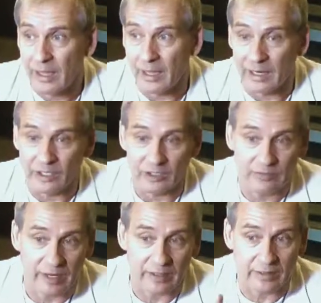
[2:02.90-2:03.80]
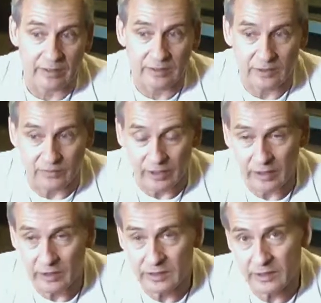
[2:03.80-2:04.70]
And I just find that this is a
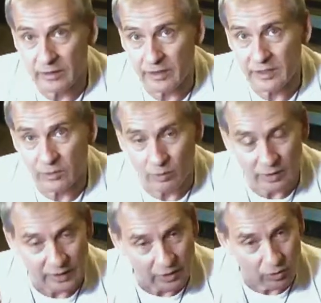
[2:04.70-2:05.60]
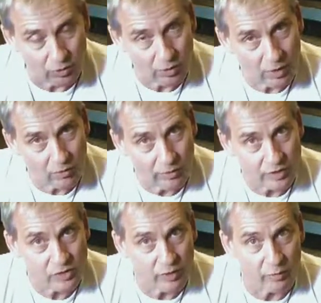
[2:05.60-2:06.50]
very good series to work that whole
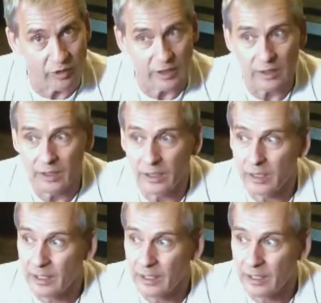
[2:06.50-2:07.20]
lower extremity